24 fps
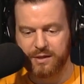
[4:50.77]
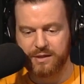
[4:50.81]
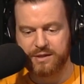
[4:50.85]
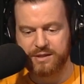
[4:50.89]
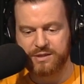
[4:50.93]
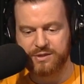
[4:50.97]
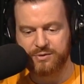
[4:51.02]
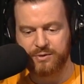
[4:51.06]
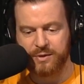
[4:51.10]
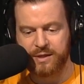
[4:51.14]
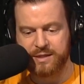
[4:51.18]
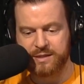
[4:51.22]
What a
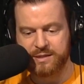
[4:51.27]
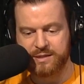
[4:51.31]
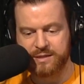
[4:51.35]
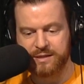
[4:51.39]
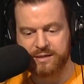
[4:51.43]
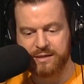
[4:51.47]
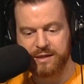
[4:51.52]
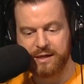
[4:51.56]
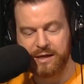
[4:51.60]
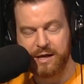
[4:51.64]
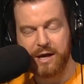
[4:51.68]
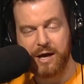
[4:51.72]

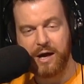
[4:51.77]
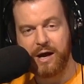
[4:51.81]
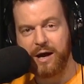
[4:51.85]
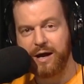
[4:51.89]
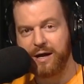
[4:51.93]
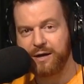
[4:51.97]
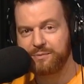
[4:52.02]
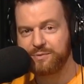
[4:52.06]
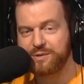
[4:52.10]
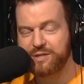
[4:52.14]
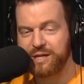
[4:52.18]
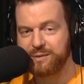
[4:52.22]
disgrace.
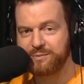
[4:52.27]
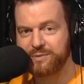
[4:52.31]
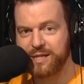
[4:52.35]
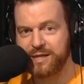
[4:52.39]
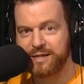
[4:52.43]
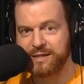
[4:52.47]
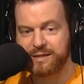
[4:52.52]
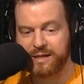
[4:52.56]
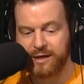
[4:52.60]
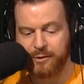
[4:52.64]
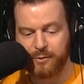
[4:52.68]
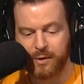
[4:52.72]
I'm
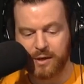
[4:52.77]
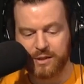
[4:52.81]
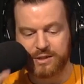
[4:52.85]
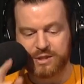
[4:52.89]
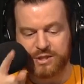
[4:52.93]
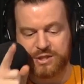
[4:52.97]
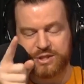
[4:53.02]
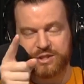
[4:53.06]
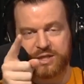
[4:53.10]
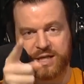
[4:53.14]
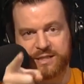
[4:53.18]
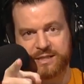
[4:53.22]
James Hake, now
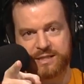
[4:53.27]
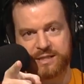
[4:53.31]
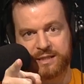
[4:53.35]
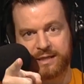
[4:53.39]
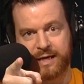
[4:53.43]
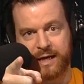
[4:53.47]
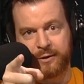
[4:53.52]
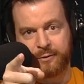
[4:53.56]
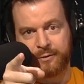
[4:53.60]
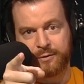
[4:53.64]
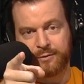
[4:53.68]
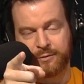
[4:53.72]
on to
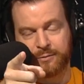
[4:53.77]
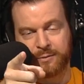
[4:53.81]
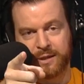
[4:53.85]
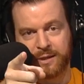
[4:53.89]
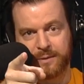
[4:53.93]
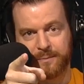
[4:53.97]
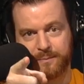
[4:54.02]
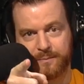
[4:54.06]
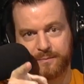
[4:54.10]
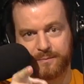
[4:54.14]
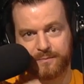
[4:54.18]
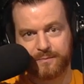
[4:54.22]
Jesse, Hour
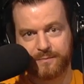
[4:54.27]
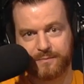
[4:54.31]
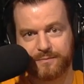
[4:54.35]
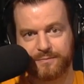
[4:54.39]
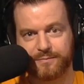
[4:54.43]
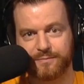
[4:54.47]
3.